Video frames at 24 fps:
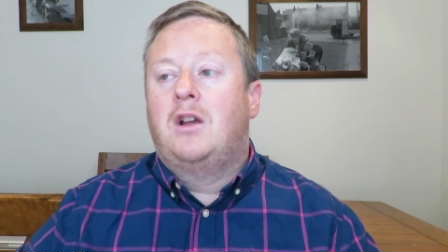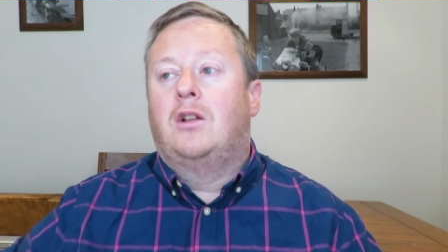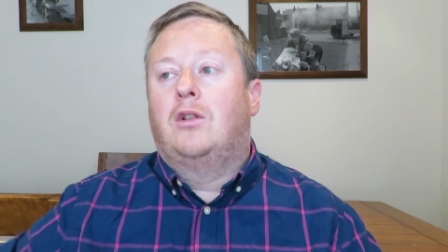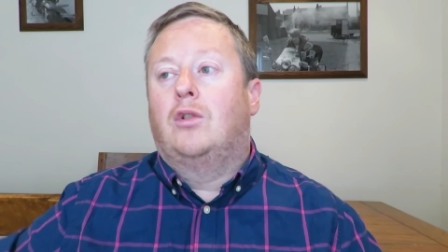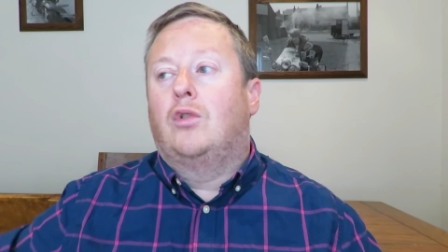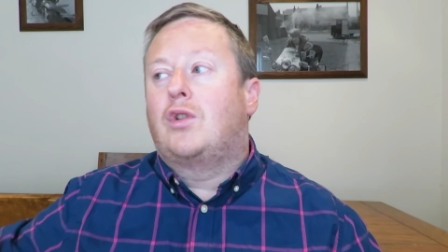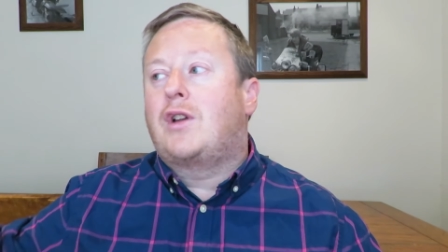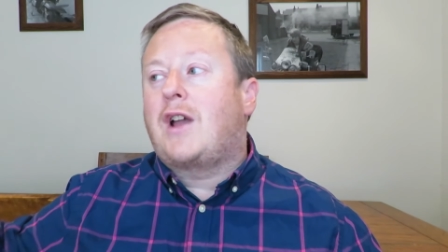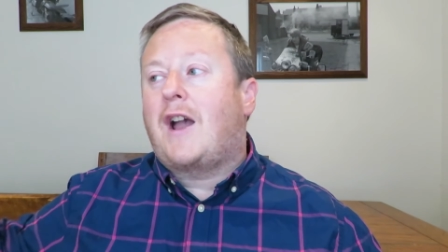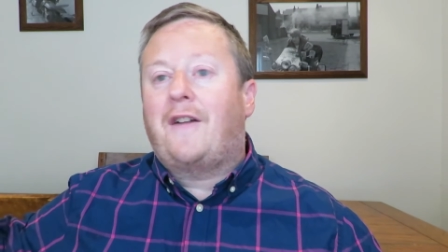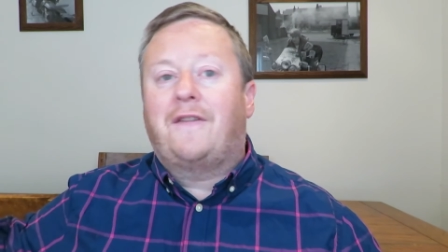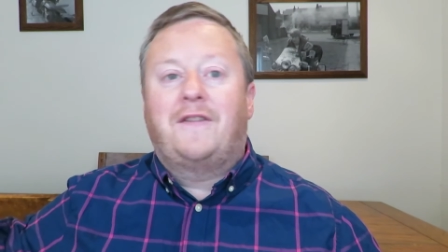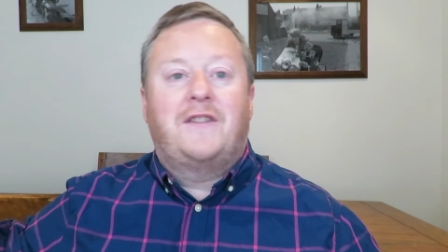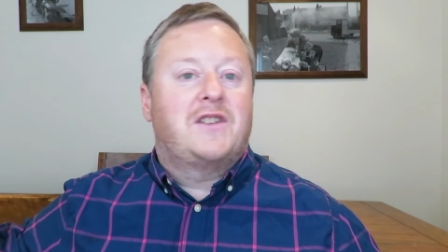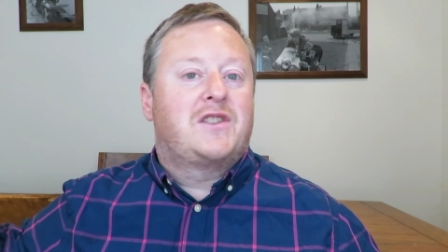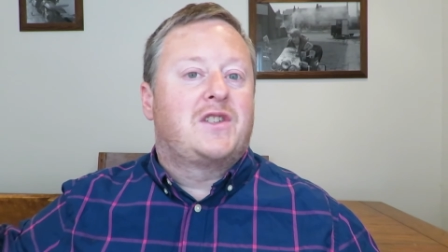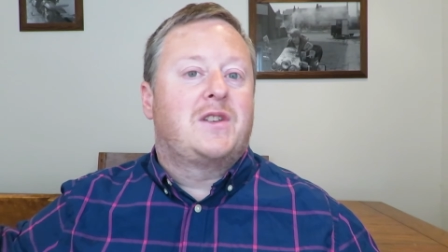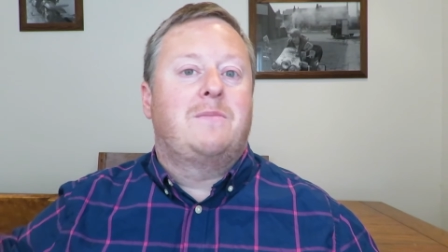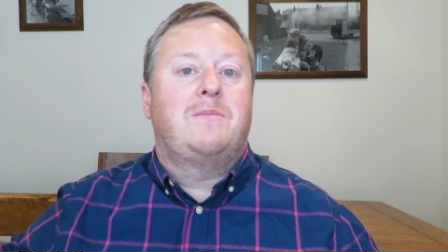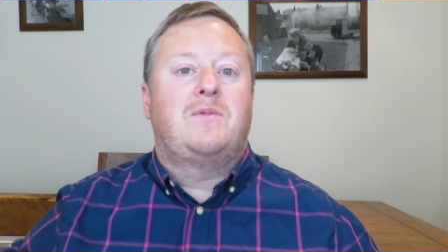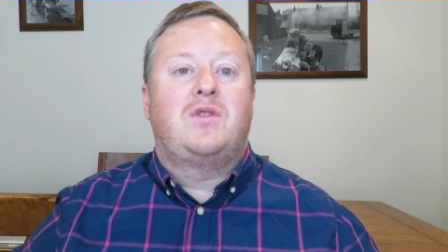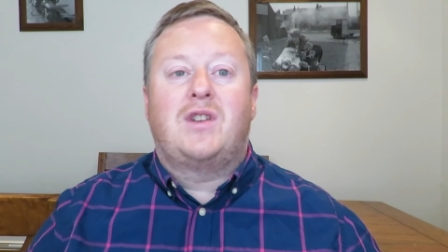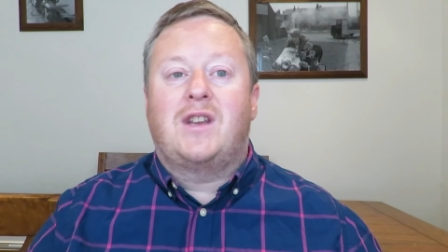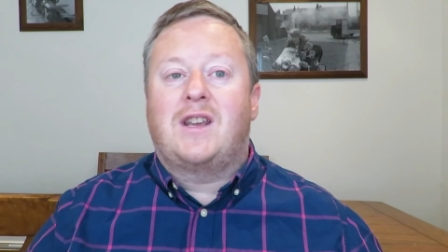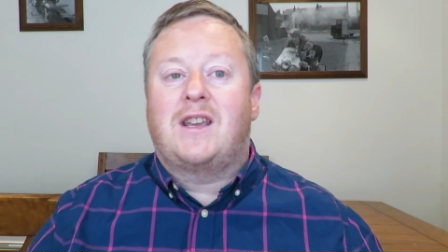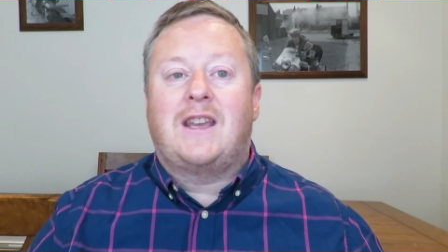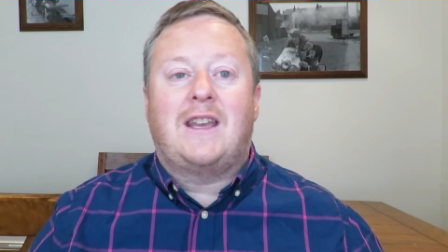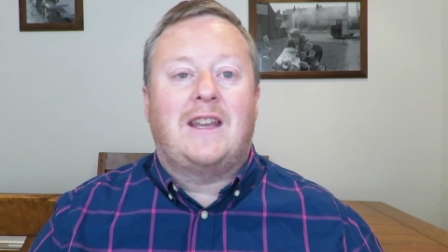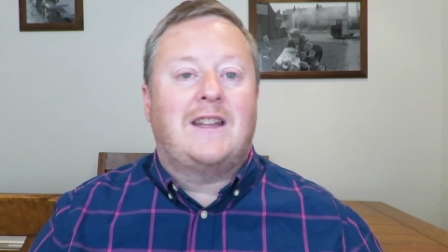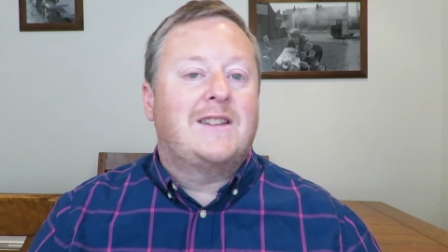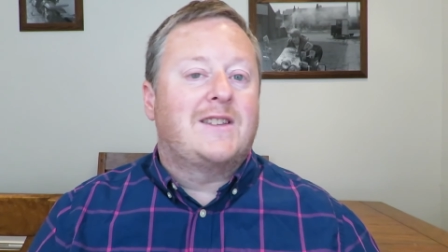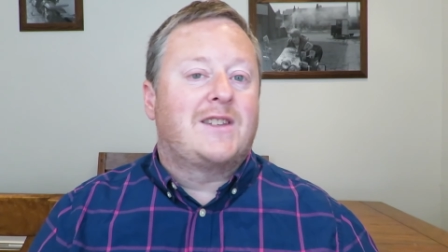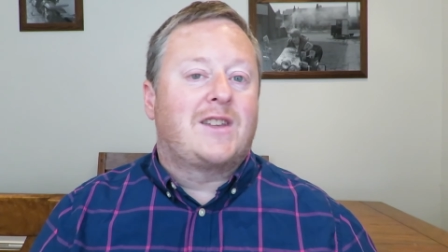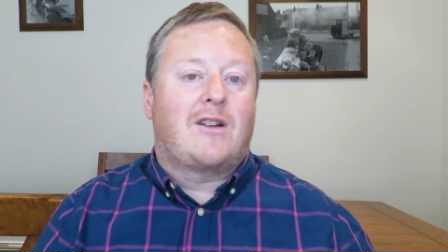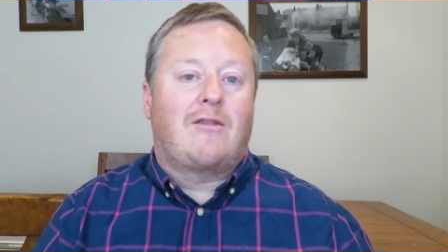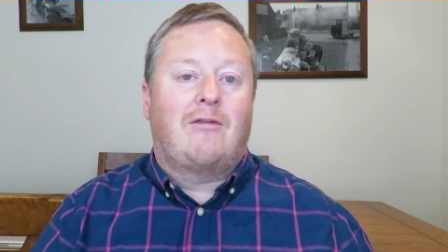look after some
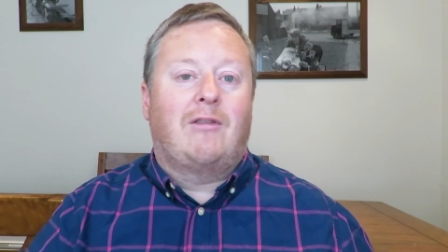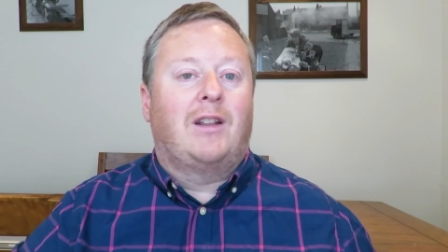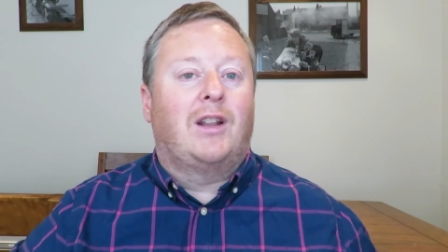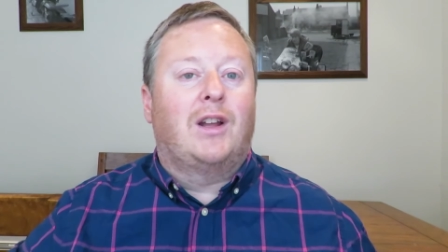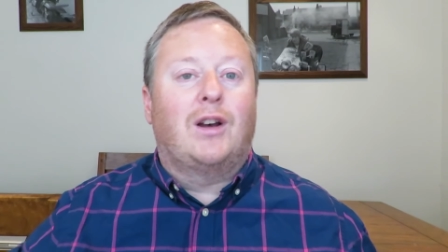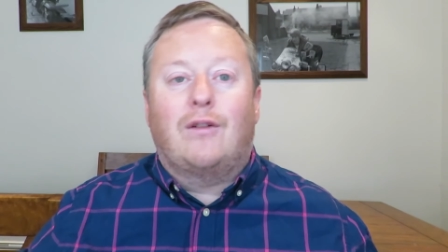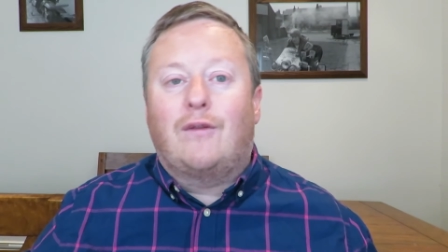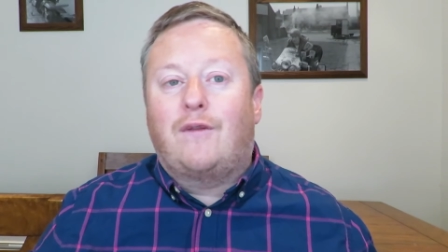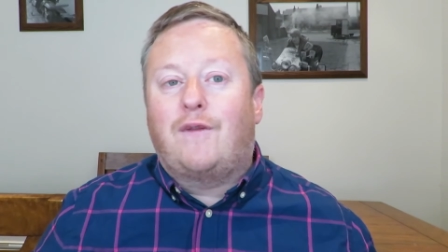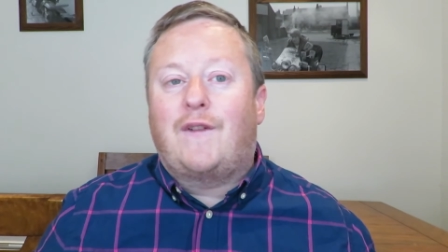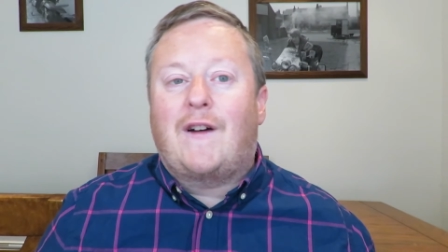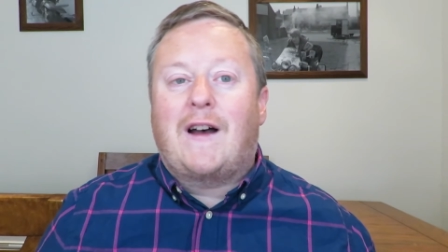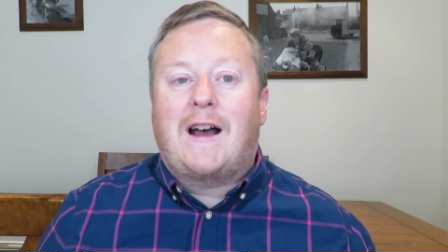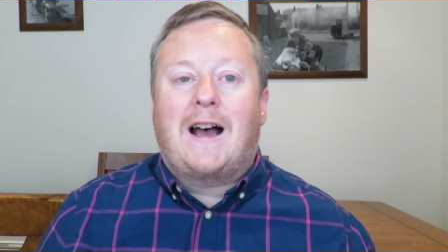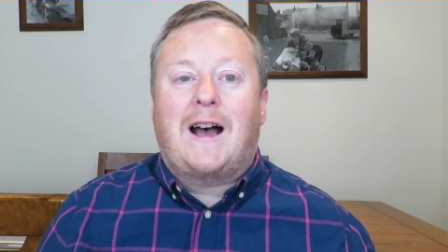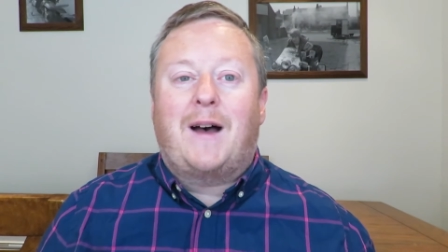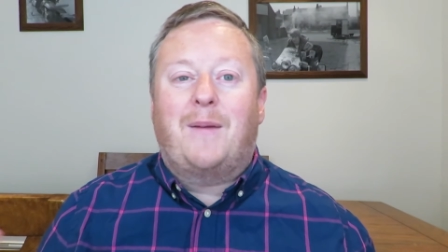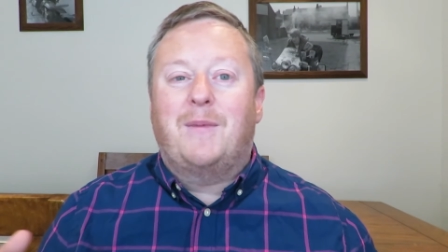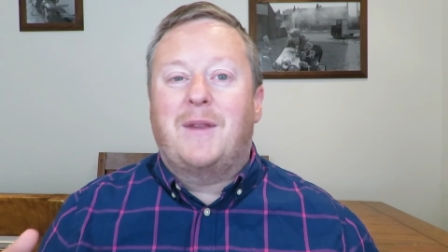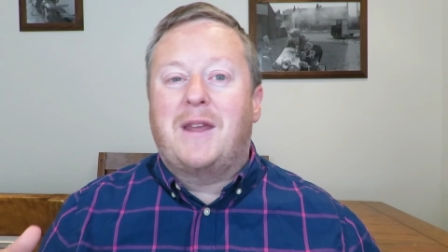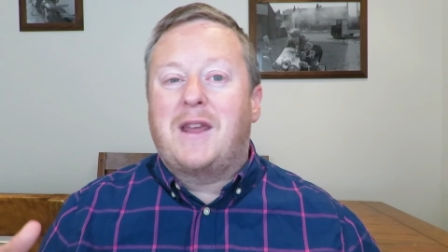chickens or a little farm.